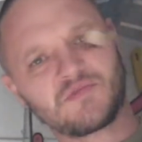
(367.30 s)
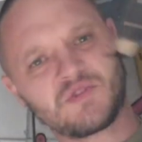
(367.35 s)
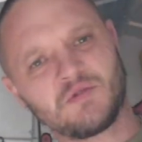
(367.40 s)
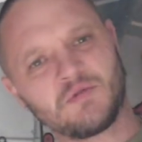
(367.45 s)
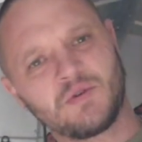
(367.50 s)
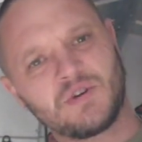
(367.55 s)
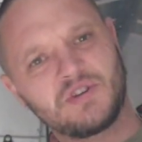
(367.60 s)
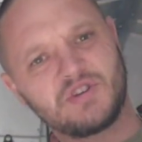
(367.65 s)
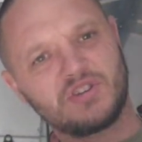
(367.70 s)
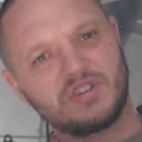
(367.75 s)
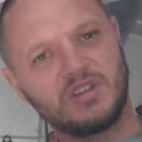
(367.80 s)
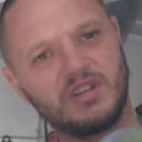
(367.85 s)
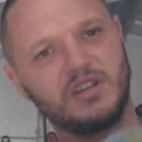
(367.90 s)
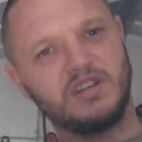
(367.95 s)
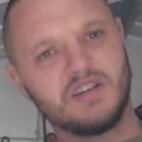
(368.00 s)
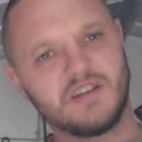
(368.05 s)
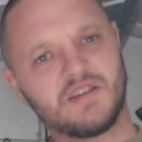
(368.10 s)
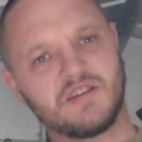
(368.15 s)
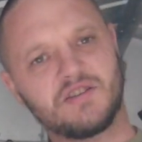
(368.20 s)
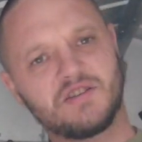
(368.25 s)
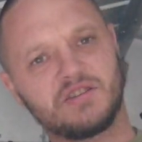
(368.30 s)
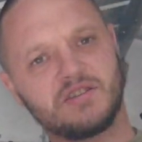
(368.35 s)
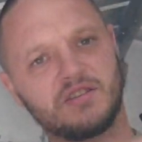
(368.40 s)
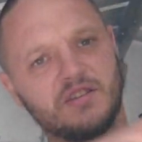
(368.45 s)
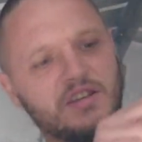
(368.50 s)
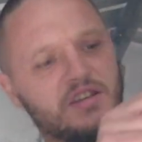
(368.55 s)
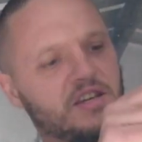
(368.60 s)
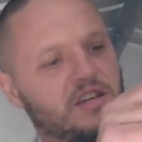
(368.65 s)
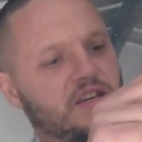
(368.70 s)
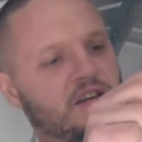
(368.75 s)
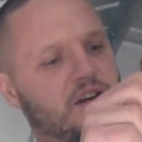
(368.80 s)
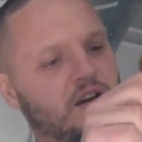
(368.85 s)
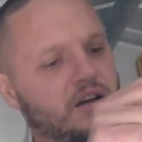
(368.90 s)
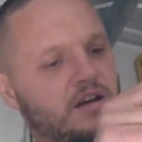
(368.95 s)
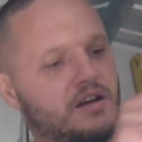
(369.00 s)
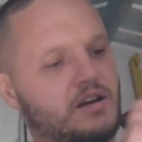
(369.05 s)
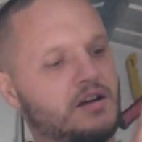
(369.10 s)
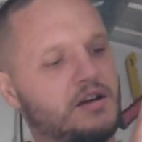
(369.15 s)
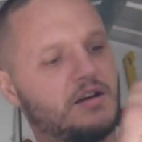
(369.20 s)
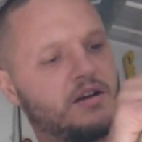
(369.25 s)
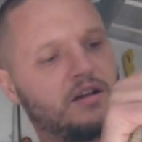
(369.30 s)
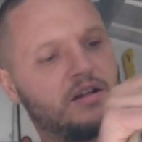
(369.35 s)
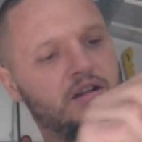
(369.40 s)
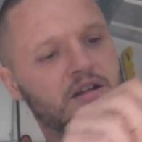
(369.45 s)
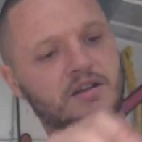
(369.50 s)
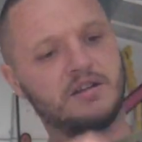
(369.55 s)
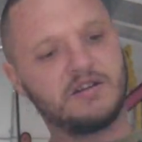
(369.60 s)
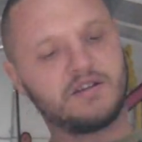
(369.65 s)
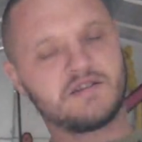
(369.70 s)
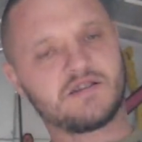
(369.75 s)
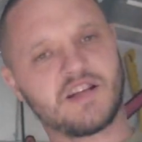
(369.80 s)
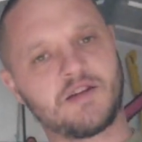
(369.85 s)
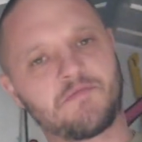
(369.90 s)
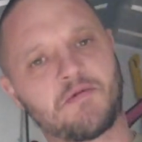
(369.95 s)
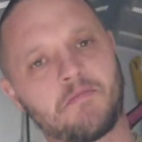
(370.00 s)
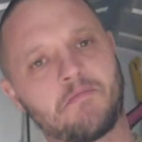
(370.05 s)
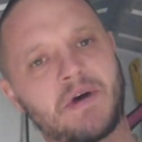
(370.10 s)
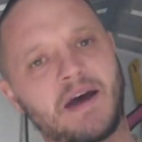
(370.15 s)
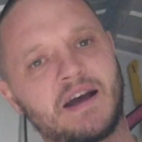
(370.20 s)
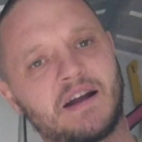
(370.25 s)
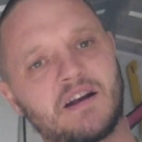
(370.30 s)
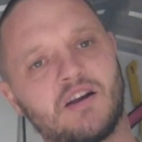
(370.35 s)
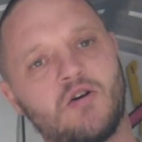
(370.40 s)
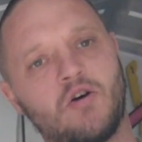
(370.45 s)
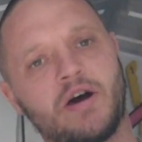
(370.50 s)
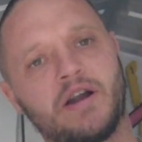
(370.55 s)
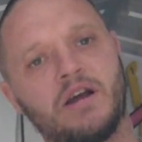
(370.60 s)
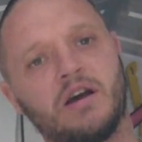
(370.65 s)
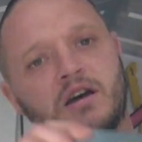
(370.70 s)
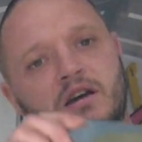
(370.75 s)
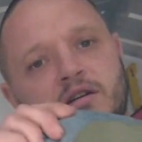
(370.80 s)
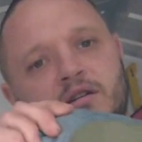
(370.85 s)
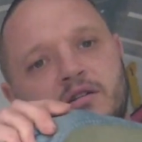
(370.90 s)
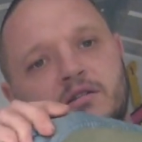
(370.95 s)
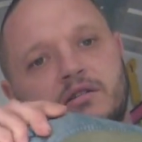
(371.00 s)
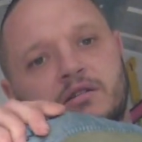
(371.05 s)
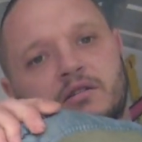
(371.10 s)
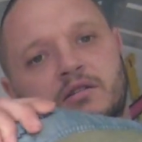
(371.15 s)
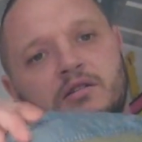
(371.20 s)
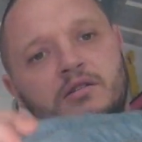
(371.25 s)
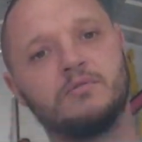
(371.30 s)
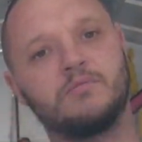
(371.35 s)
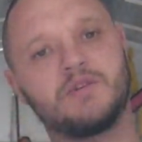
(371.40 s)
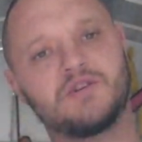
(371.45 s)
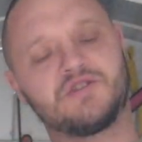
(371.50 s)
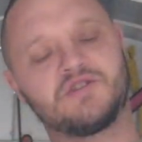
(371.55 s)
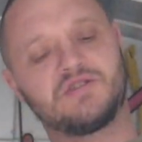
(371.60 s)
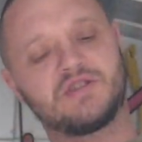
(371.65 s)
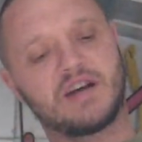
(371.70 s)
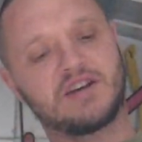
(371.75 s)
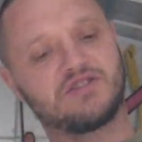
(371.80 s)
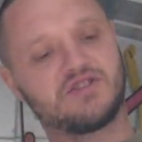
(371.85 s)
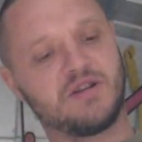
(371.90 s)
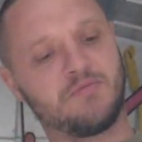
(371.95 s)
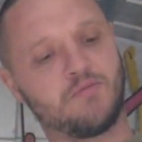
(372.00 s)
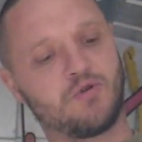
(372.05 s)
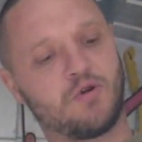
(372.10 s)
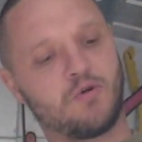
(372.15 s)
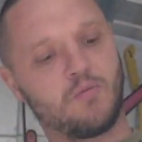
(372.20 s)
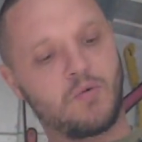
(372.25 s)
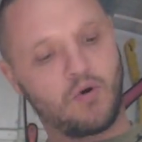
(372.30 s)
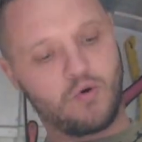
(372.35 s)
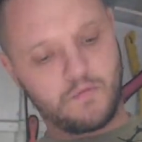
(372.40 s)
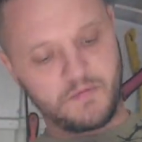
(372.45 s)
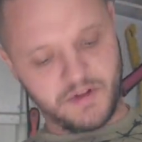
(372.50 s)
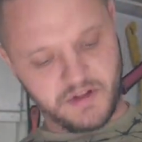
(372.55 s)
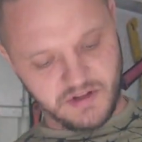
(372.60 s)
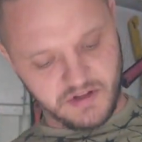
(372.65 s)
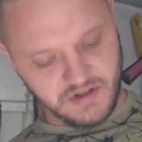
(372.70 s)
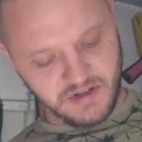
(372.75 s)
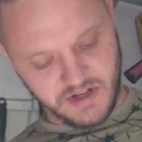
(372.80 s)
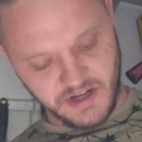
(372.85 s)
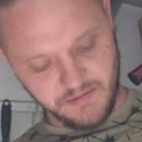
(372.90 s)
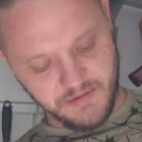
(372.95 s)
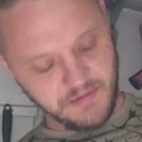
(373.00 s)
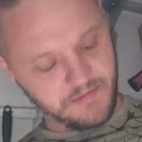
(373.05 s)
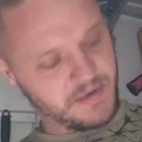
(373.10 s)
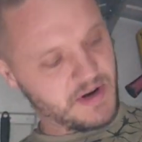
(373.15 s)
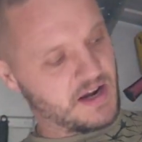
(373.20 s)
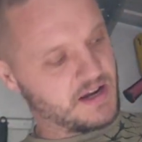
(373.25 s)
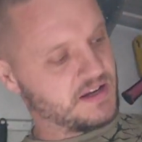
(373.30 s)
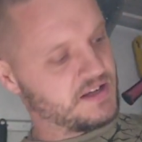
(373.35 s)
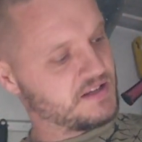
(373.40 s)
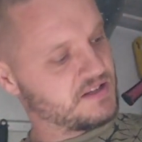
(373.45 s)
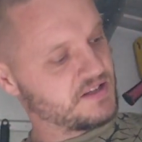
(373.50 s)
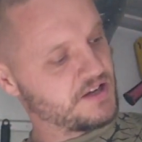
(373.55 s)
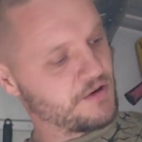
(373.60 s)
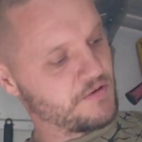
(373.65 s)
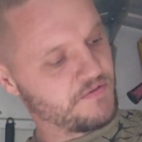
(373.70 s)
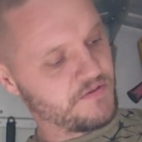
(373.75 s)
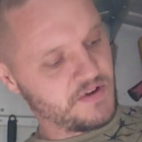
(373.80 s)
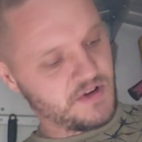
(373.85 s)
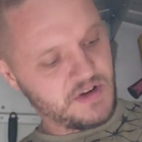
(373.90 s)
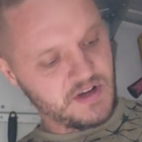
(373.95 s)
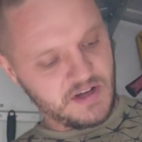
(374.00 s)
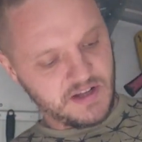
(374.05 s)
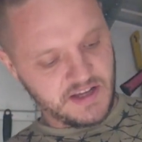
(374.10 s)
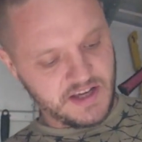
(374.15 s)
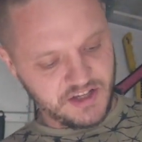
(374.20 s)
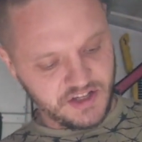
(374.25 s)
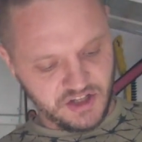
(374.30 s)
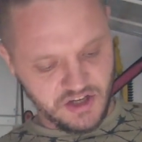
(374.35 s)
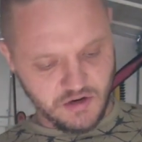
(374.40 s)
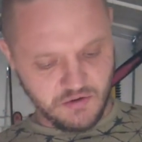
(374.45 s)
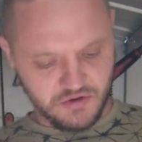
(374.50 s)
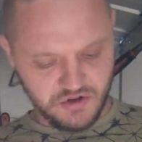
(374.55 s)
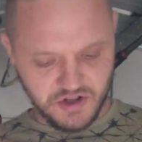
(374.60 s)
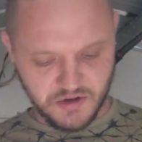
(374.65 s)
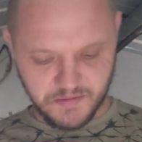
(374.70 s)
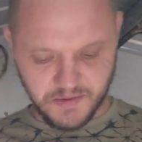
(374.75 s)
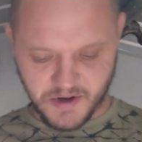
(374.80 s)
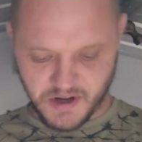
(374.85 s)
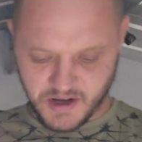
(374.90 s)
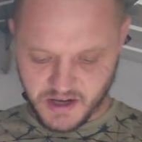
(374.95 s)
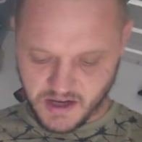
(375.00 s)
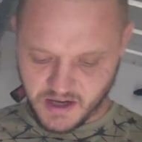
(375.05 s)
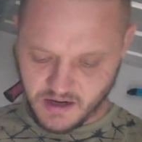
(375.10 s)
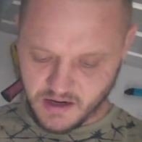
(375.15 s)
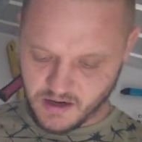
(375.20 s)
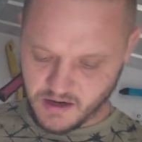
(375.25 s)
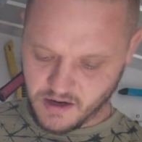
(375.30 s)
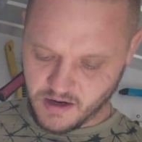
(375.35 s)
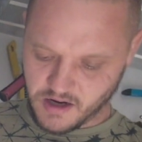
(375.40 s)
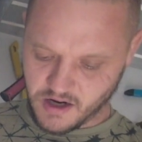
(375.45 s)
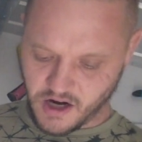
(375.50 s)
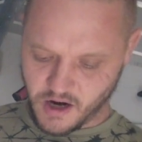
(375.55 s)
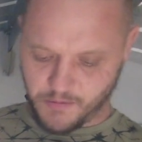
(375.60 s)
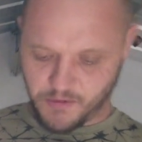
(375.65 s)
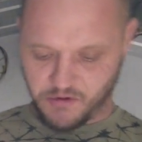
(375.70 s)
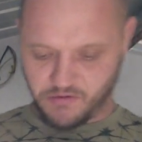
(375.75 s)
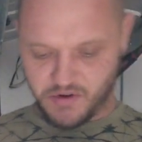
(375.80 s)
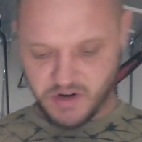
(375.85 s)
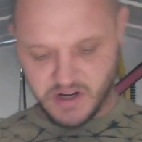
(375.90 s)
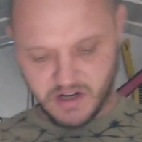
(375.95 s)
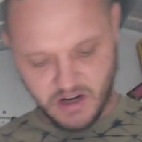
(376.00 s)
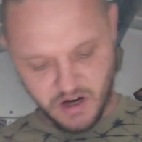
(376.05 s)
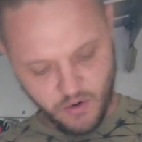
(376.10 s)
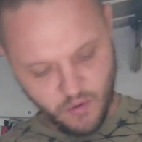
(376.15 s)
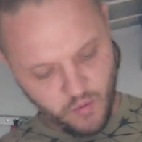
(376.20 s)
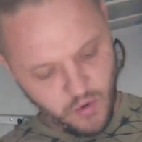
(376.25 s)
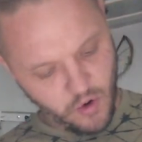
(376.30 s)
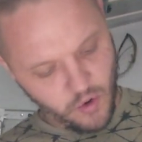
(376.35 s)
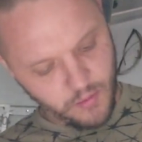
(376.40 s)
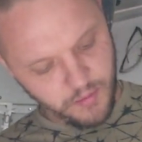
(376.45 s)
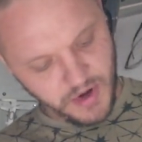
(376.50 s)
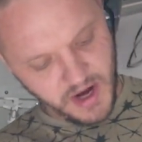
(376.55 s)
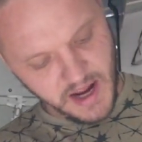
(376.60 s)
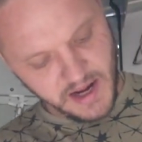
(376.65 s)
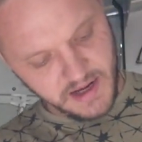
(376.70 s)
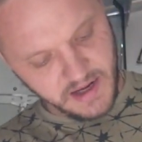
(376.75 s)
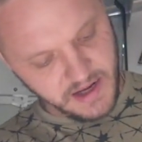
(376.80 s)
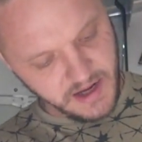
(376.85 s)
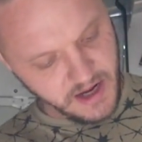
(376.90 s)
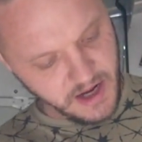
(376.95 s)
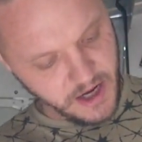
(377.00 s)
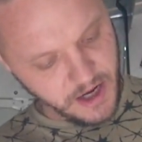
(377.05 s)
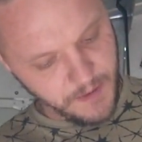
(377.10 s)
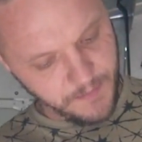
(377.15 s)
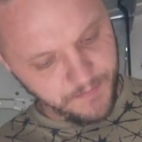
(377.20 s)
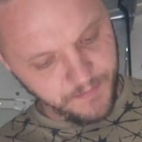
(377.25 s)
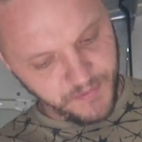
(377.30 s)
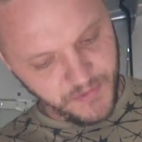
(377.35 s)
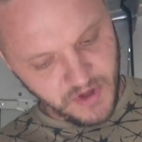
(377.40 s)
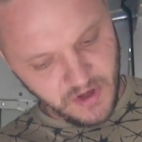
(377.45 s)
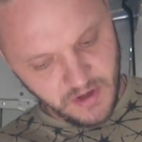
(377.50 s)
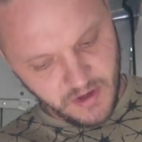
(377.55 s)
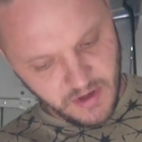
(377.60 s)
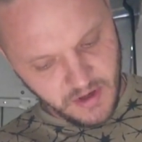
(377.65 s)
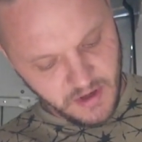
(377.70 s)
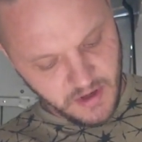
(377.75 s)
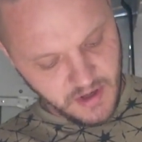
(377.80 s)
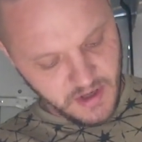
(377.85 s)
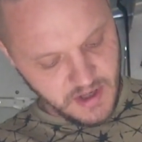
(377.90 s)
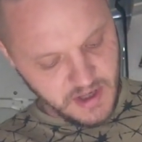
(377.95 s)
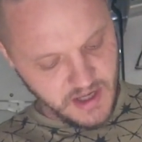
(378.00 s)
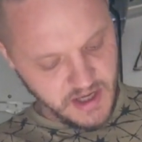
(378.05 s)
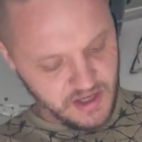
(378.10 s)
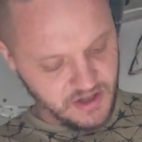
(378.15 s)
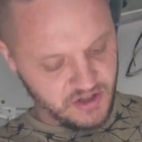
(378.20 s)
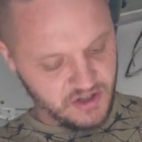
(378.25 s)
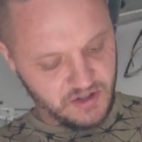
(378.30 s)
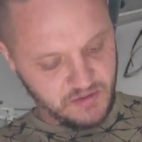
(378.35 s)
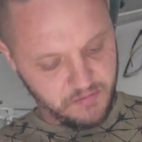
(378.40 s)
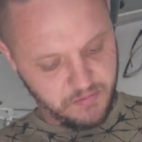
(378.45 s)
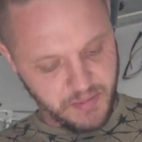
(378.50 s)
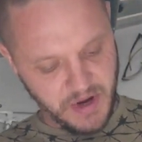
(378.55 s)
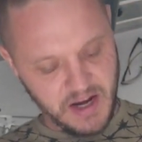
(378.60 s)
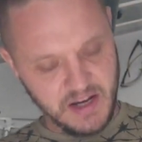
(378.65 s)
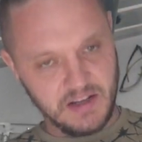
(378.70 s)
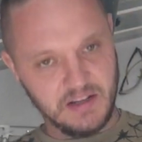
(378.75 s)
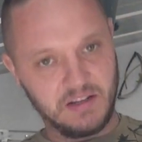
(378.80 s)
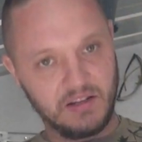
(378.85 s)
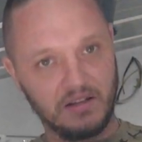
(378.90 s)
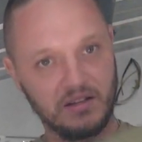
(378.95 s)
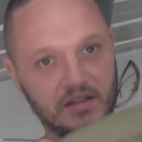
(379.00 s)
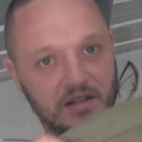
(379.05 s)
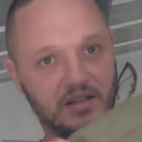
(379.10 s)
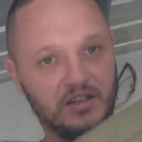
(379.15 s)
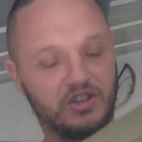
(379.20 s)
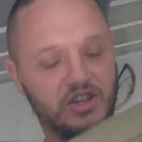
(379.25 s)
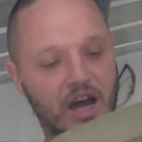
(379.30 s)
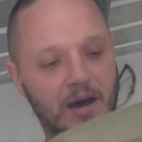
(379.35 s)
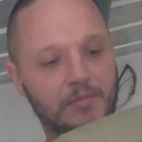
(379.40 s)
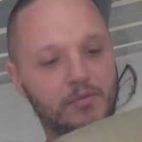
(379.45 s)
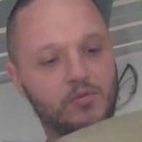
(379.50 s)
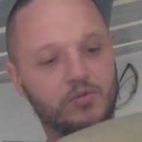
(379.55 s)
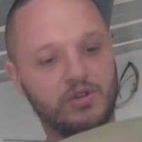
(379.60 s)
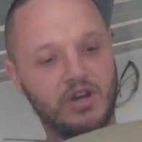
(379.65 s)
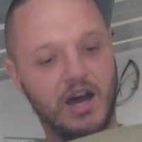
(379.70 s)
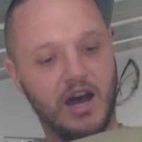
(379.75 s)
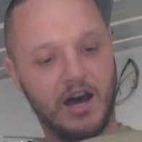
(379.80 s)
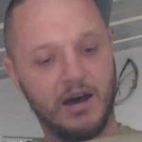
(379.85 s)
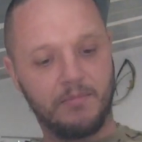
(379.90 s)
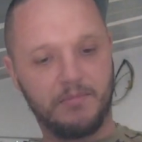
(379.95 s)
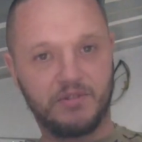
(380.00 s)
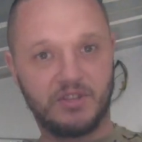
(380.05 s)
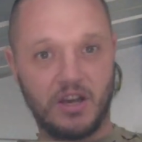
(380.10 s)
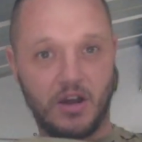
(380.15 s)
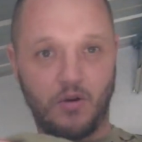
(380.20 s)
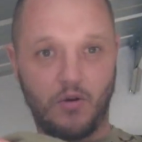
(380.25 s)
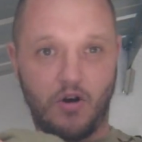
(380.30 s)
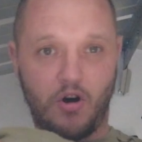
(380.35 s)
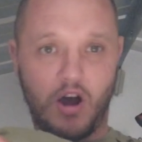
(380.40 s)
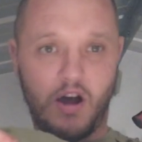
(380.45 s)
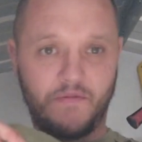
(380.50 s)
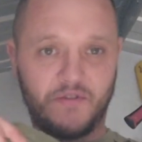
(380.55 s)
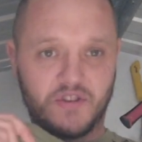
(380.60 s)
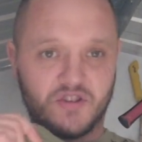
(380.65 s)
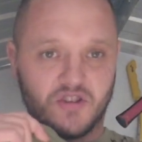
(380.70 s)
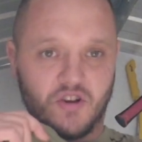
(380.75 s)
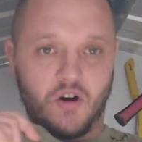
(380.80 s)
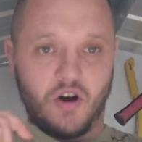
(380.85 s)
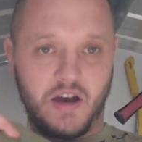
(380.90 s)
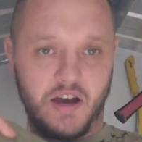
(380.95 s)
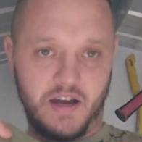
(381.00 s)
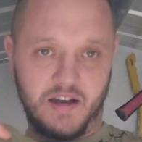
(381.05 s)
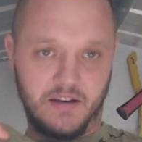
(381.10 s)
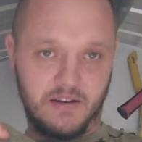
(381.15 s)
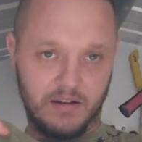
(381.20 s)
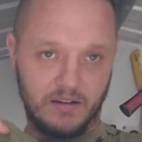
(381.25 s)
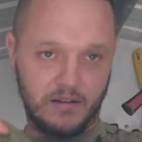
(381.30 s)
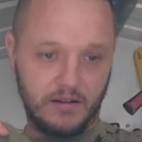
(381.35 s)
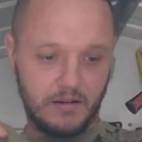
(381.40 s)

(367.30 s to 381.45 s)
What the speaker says: which is the sleeping bag liner, which is actually more warm than the sleeping bag itself. This used to be a merino wool blanket. It's been doubled up, so either side